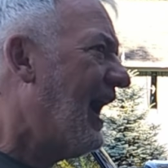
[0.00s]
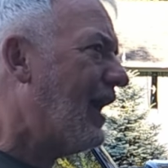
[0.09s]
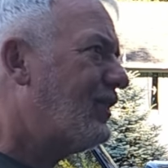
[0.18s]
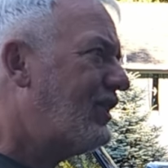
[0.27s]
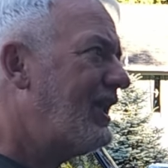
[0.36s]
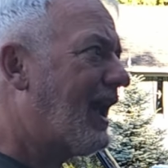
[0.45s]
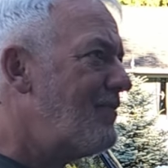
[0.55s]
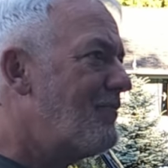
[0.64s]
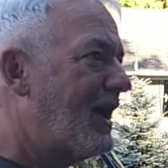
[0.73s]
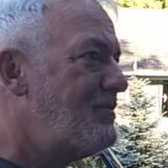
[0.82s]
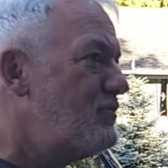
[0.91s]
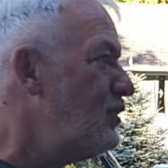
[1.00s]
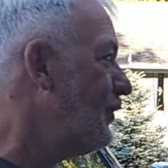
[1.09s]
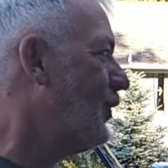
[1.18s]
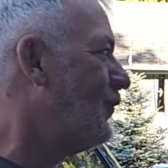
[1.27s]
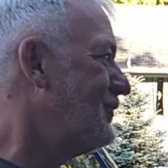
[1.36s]
I think I might
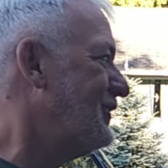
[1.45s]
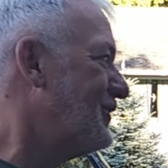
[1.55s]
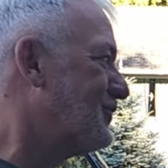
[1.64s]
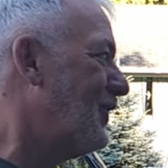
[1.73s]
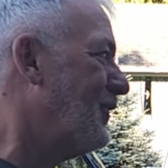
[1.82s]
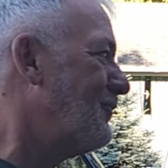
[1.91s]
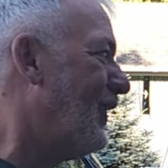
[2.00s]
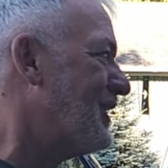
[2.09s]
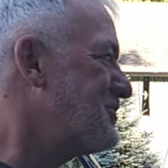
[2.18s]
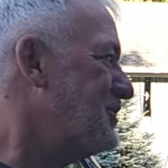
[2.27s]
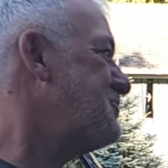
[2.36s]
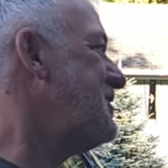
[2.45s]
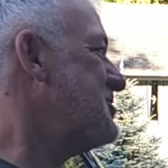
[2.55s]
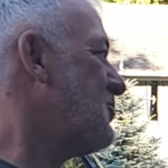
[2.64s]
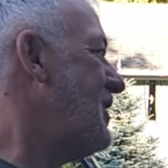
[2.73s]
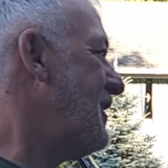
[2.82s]
move it over to the Trail Boss, which
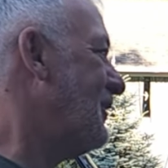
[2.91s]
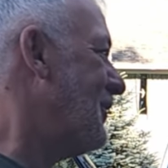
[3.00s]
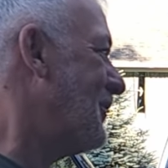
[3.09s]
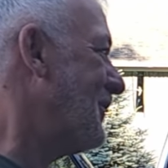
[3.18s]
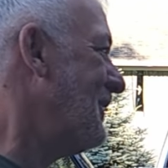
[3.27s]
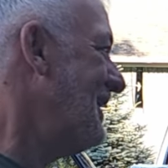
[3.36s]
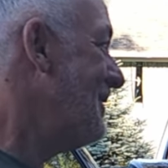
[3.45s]
means waiting longer,